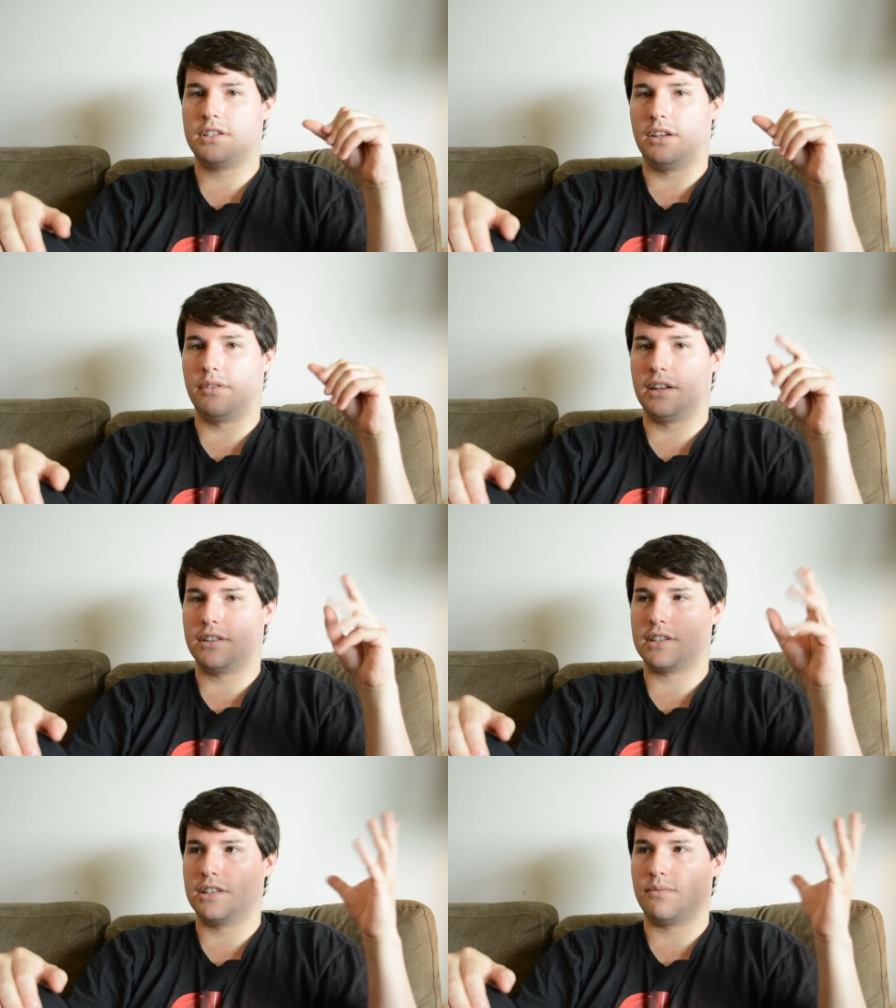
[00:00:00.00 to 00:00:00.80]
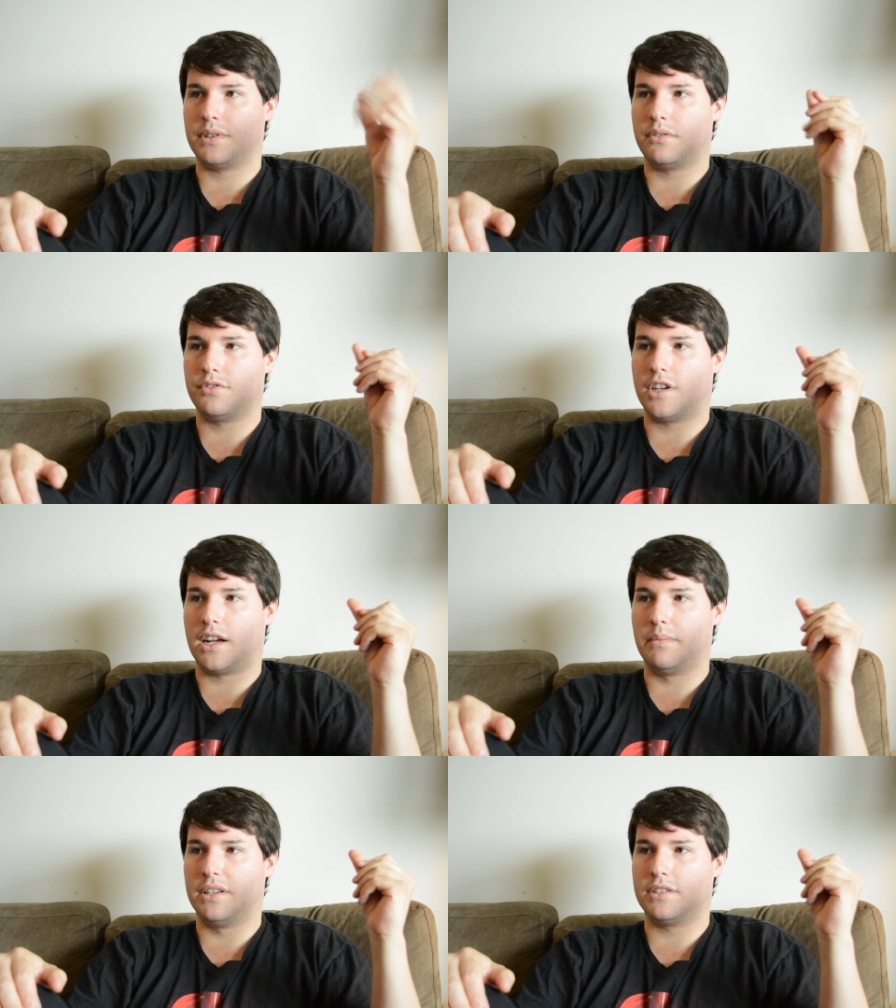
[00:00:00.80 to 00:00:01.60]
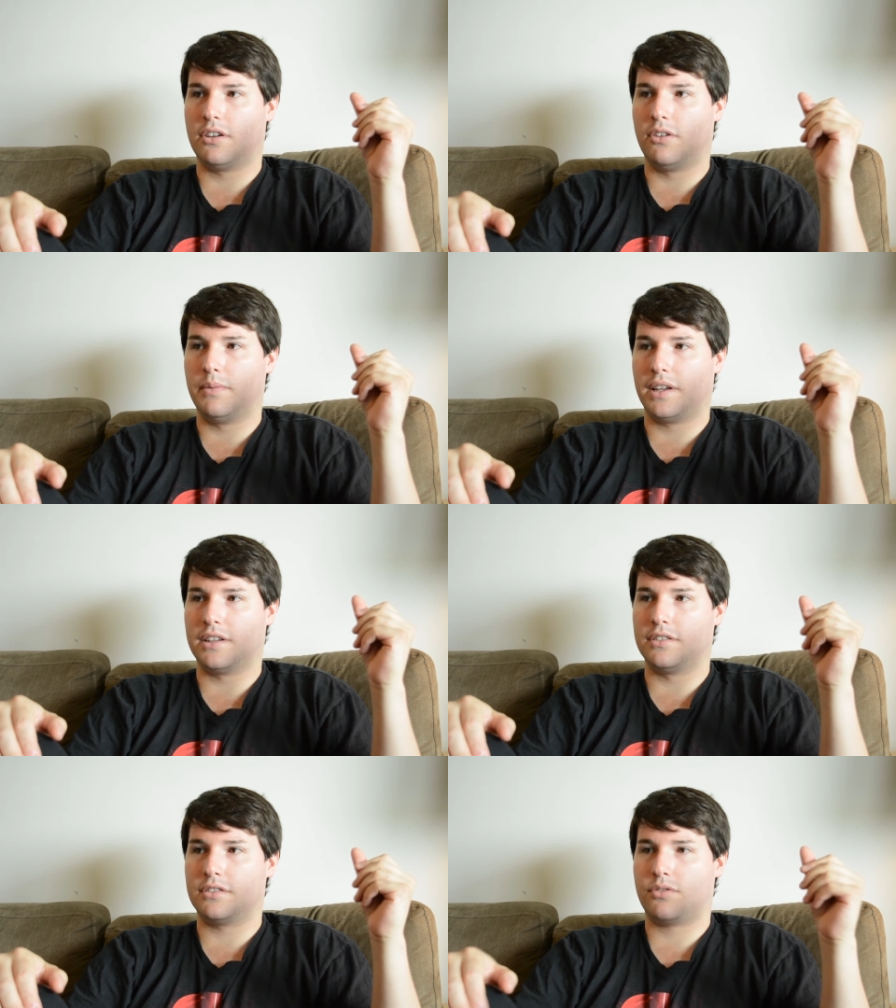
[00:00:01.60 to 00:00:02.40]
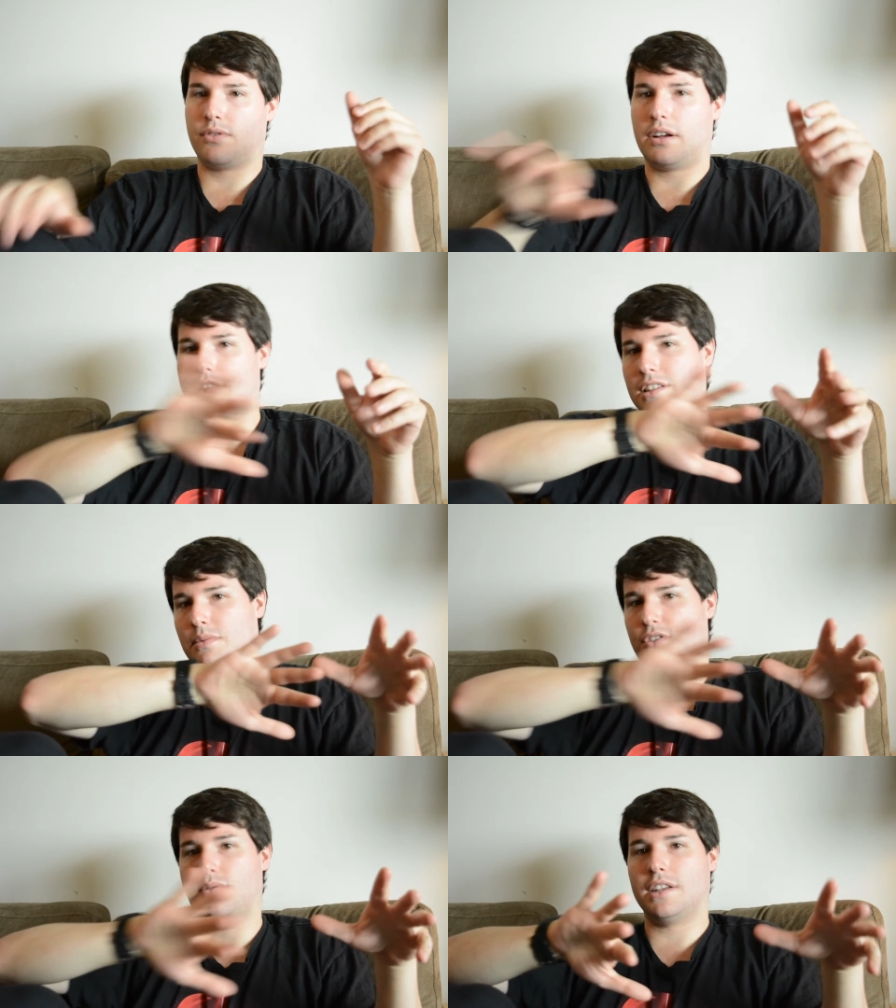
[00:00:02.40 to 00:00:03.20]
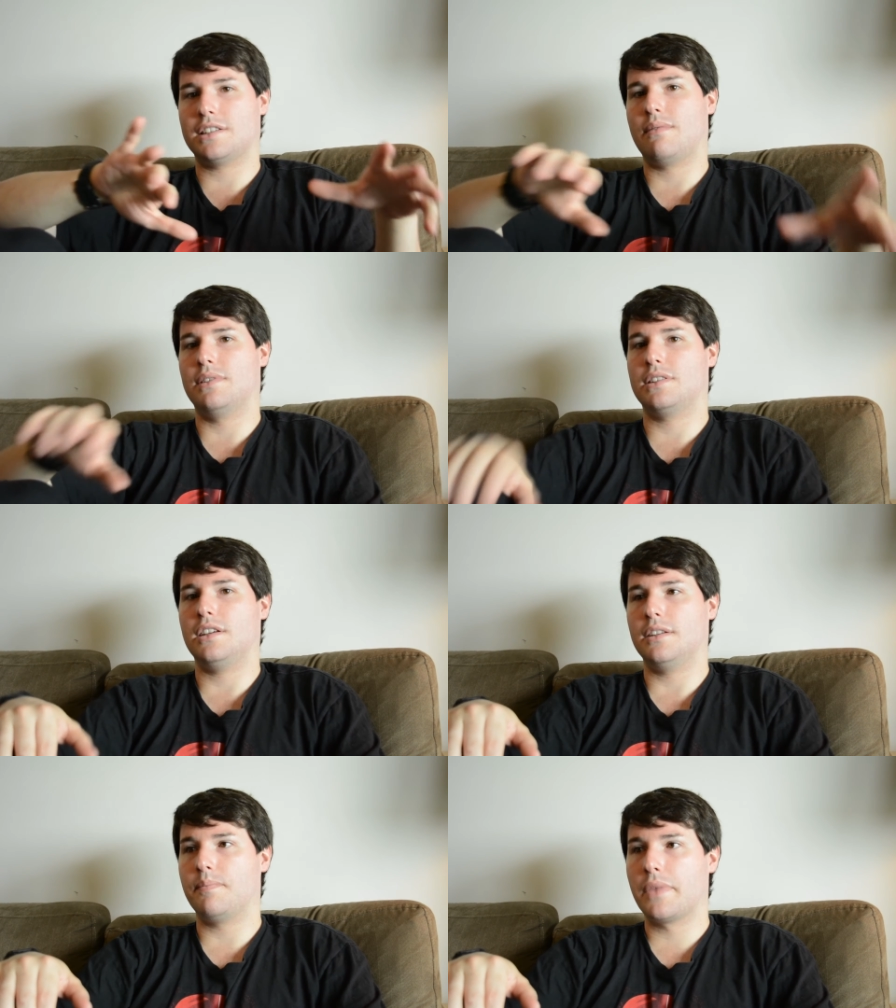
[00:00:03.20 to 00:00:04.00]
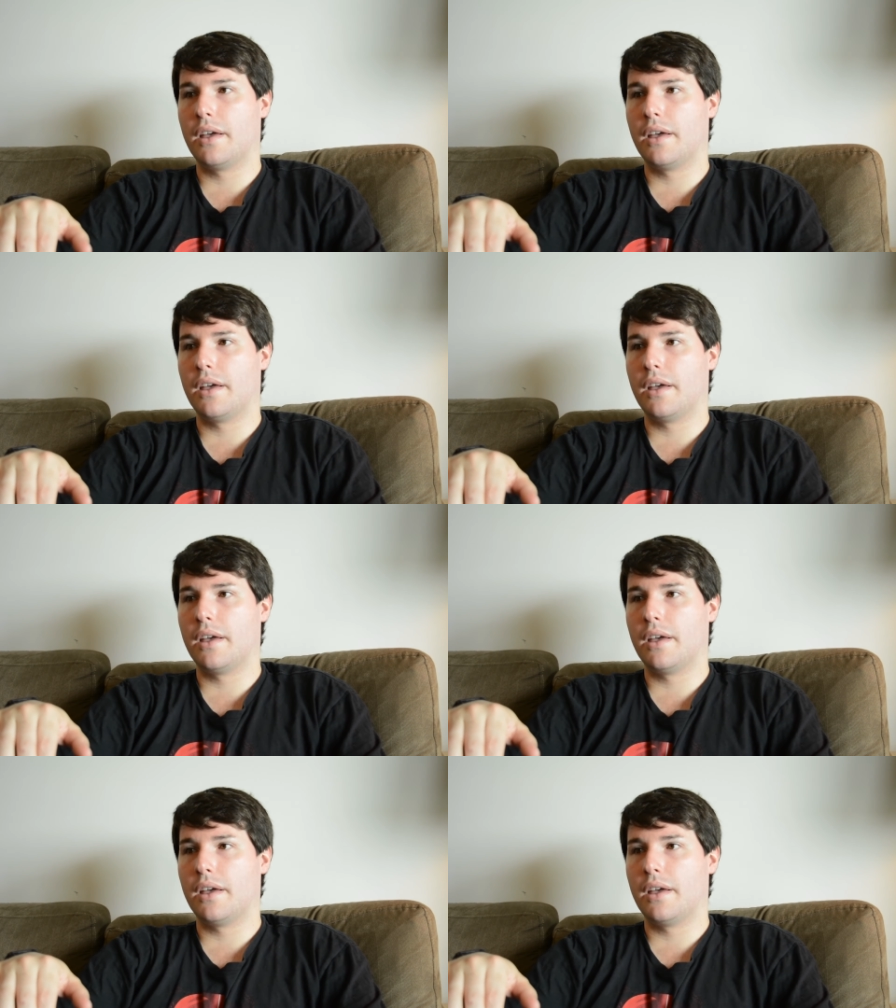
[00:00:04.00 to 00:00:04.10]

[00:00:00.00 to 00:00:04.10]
get a sense of what their job is, though, because throughout summer 2017,